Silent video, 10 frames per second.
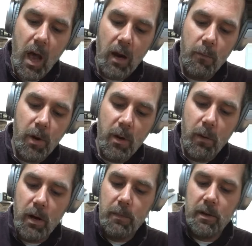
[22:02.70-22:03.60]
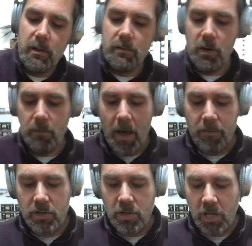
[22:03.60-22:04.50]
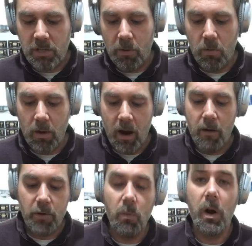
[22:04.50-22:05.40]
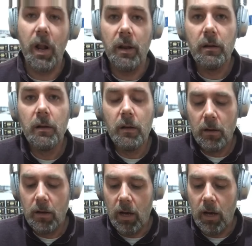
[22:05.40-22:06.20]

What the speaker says: and then lock them where you want them, and your mouth's adjustable however you want it.